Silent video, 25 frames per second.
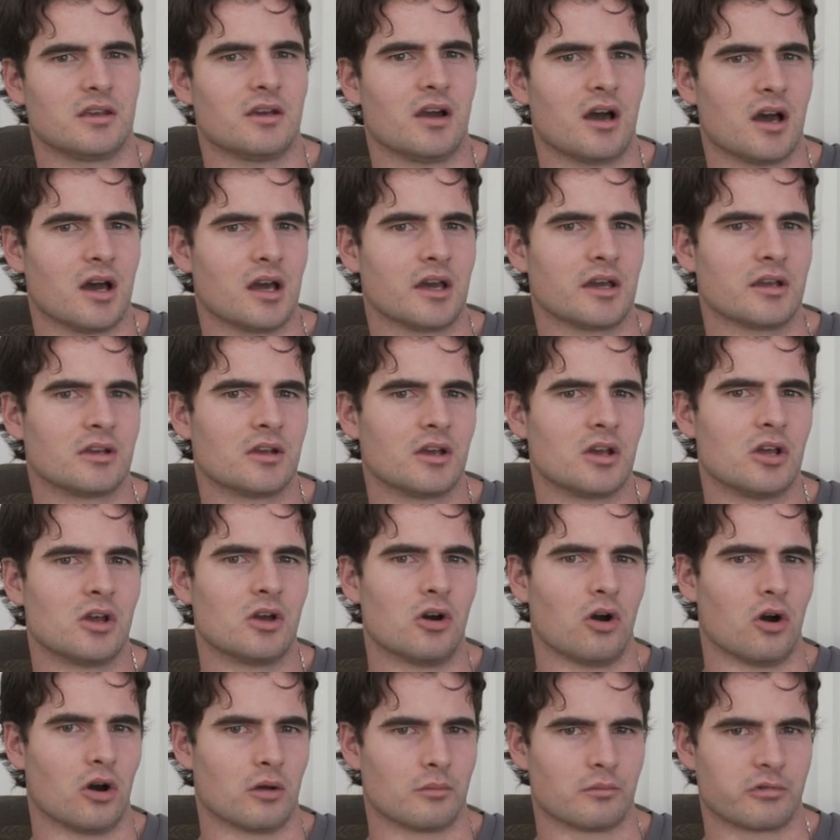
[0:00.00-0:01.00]
eye
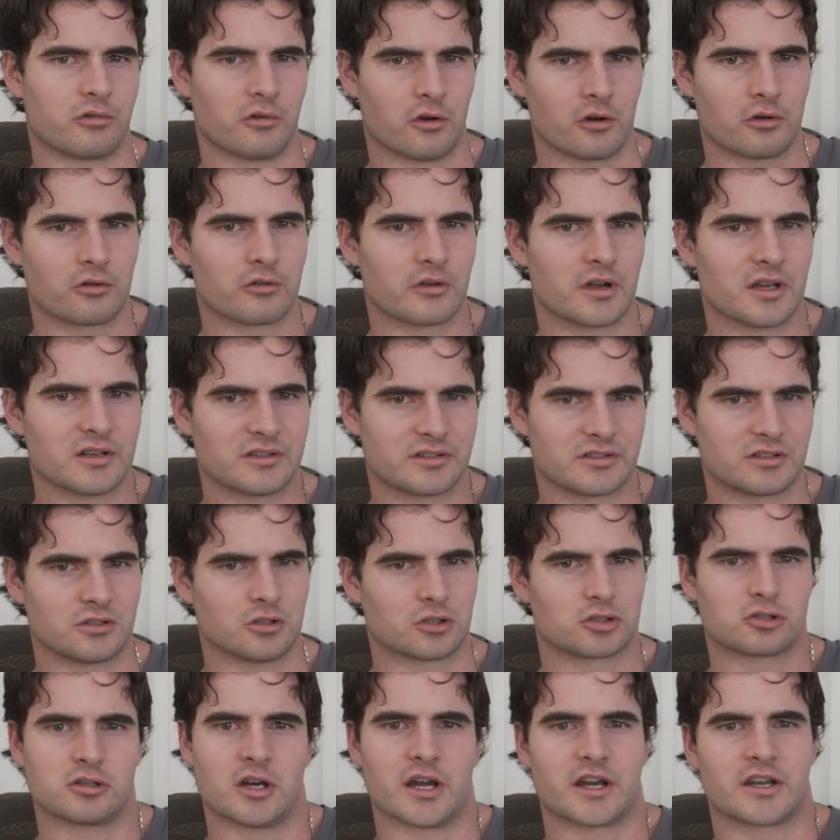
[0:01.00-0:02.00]
on progress, you're
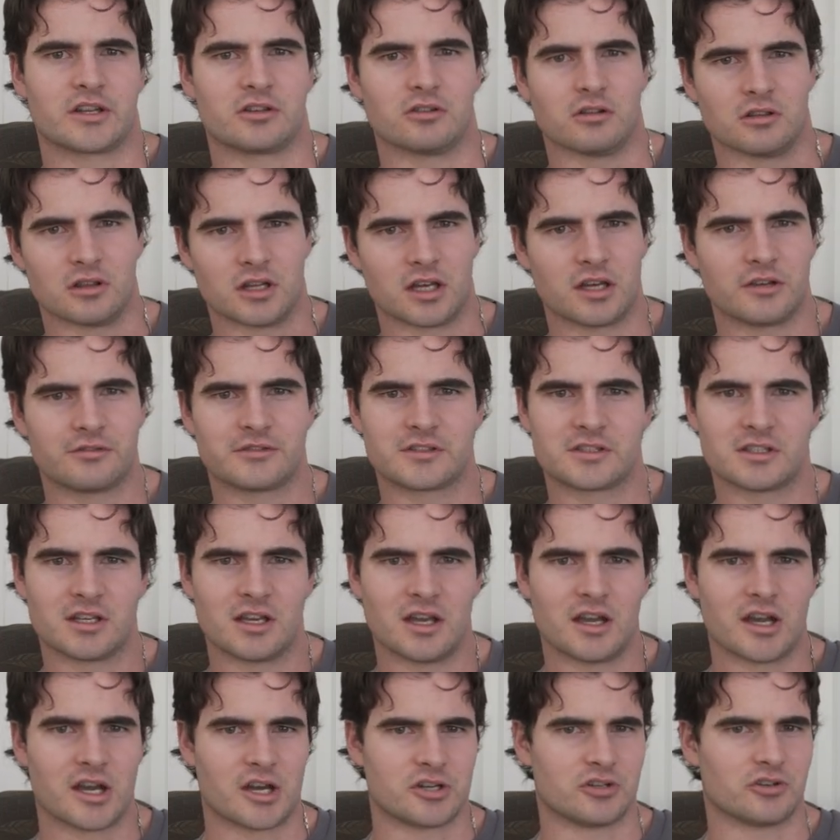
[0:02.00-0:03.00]
tracking your lifts,
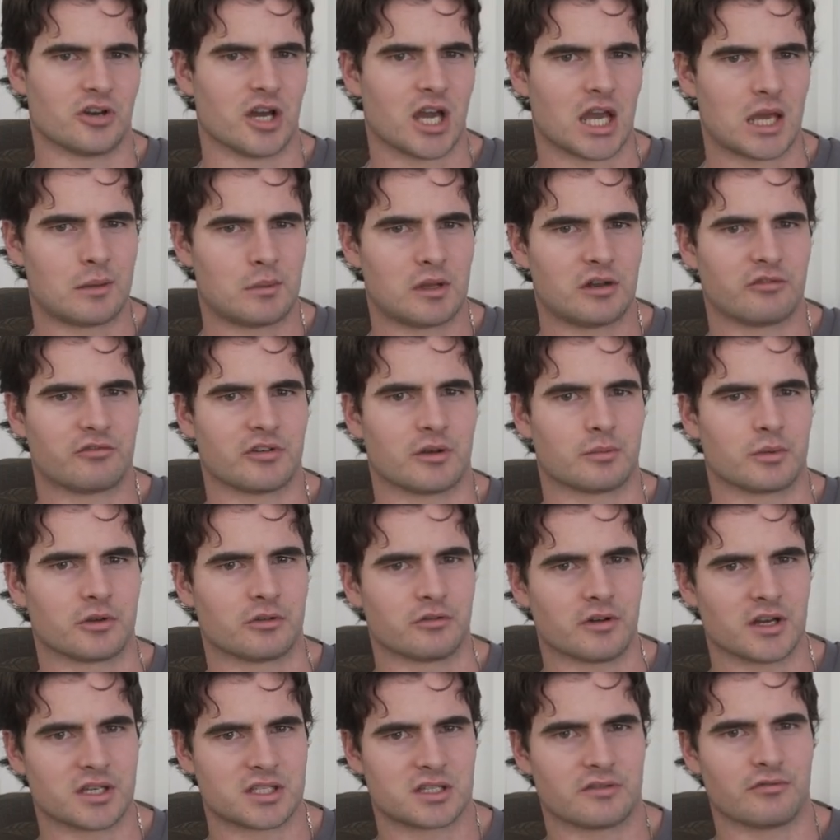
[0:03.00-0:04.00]
and you're aiming for
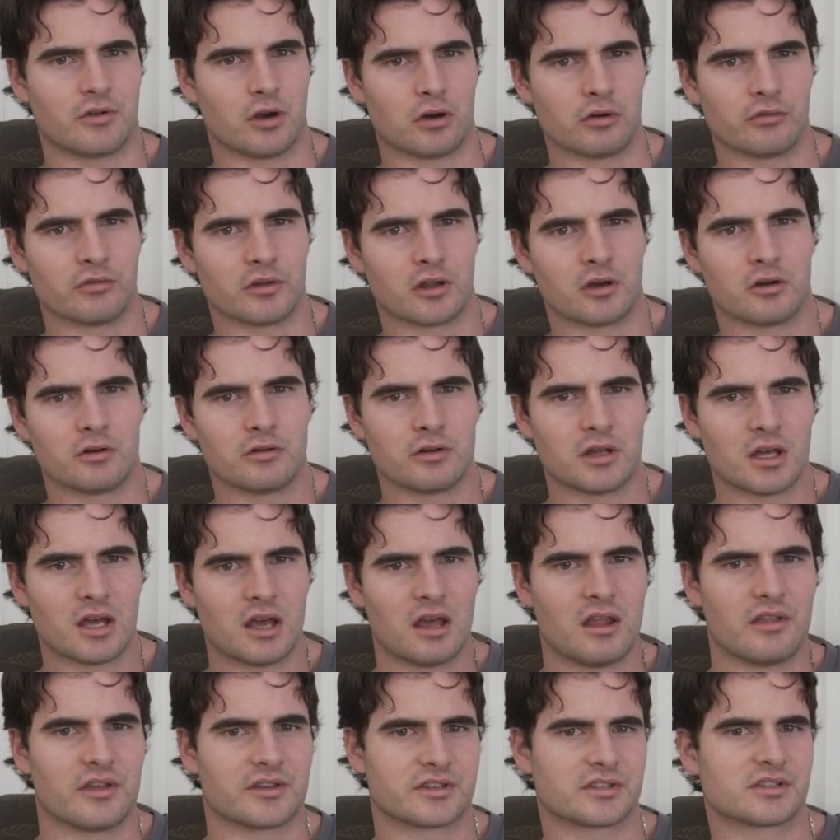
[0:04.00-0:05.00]
progressive overload,
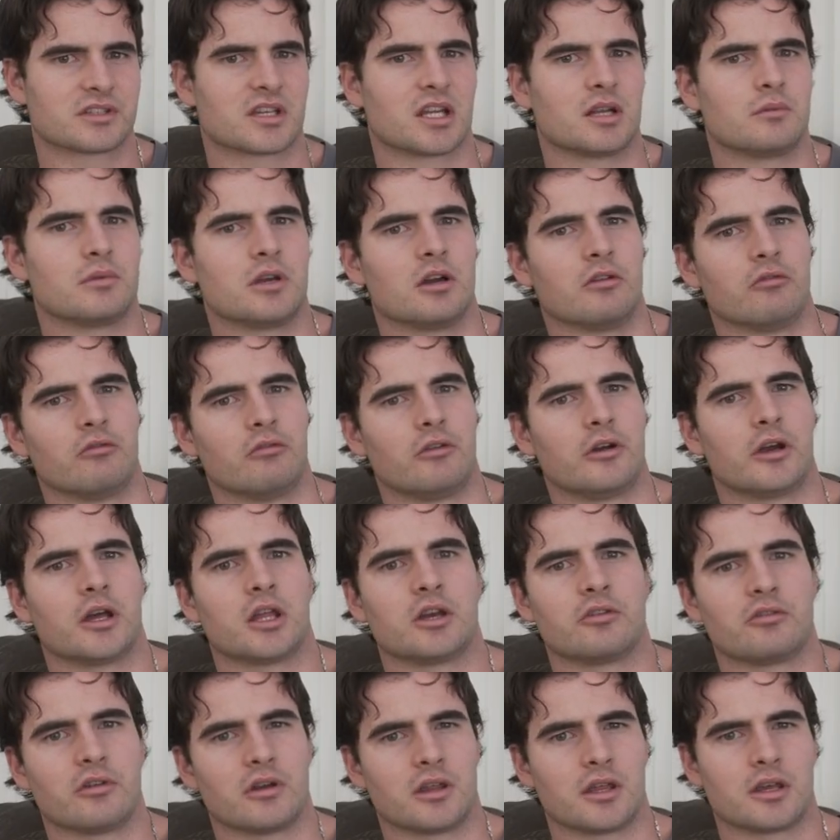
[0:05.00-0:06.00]
this is going to be a really,
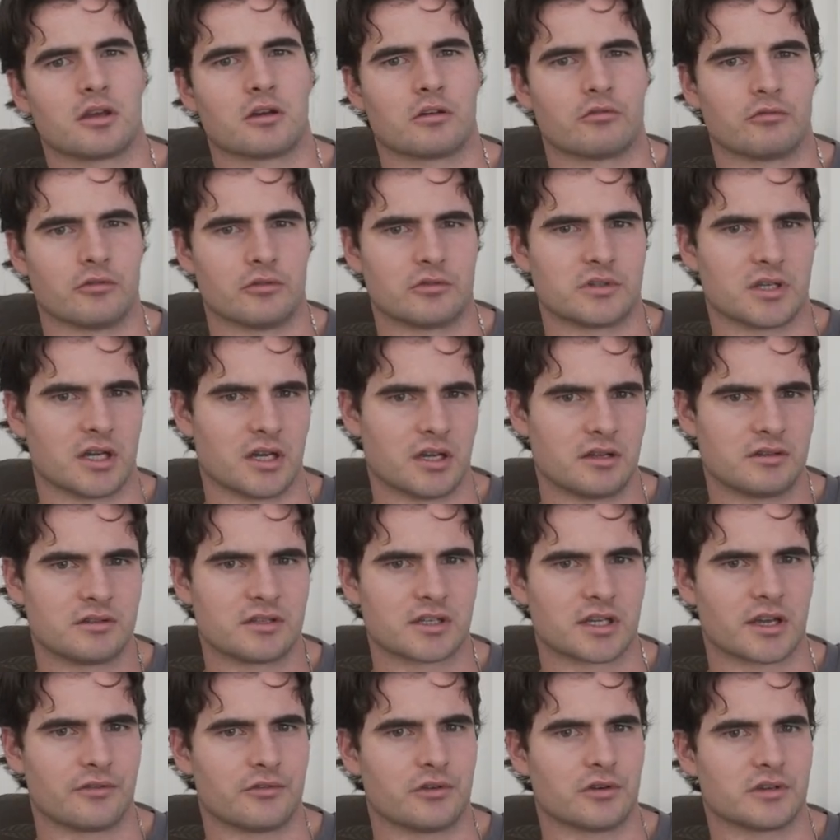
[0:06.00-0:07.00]
really good routine to
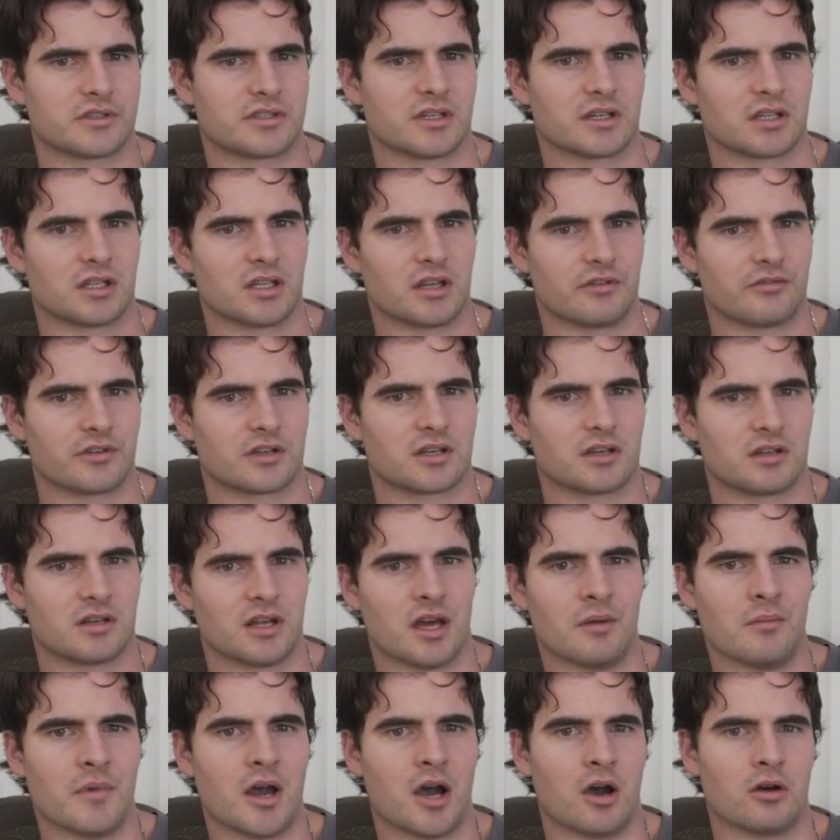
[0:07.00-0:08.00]
give you a significant
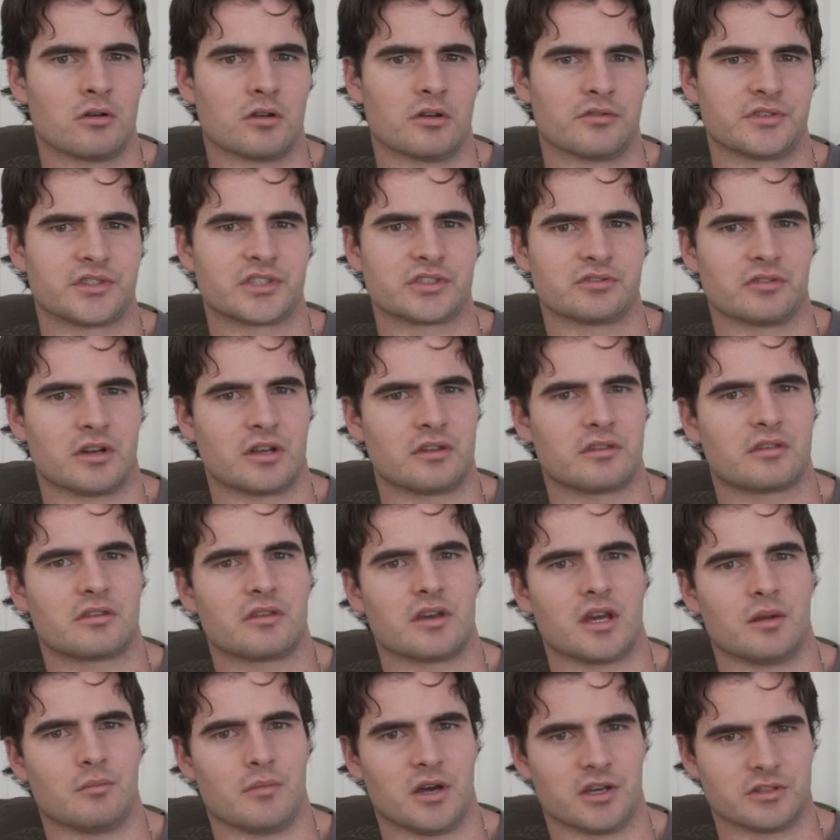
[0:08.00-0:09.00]
amount of strength
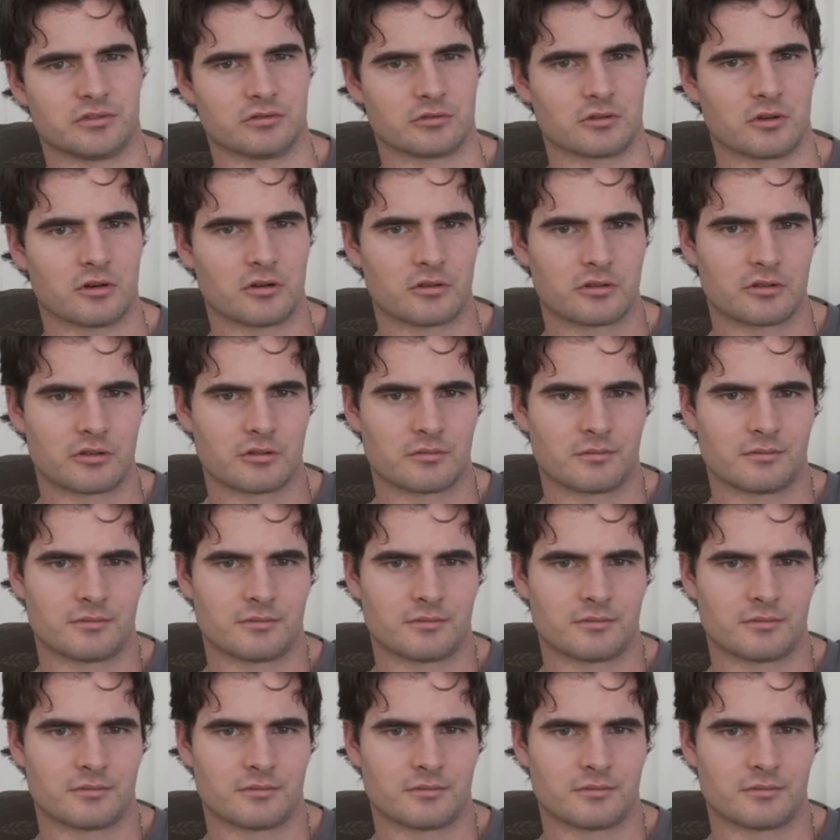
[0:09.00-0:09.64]
and muscle growth.